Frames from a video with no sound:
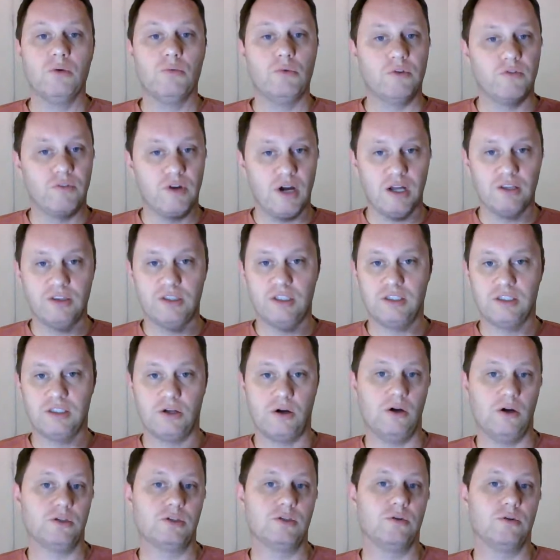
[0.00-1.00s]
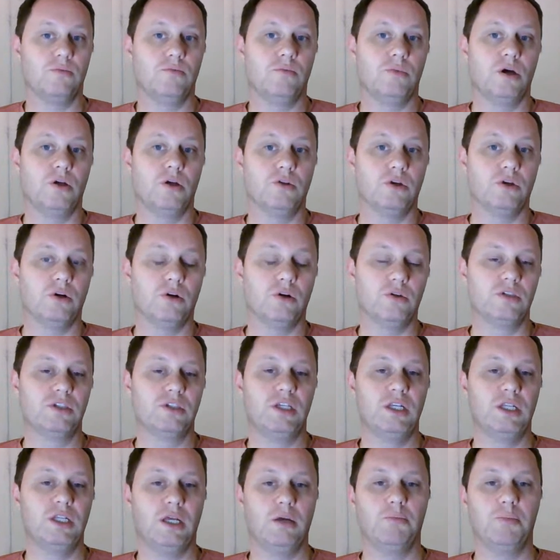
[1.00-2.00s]
We've got these awesome little
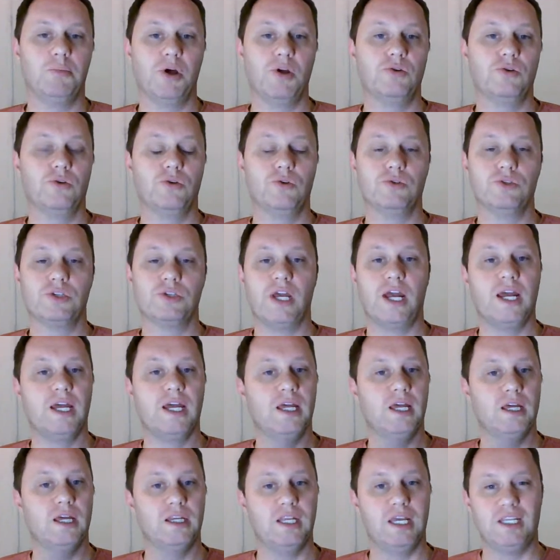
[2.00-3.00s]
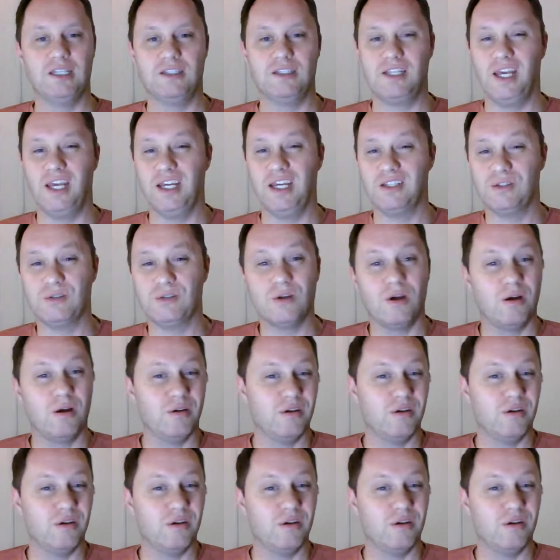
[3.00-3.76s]
seedling bundles, and it takes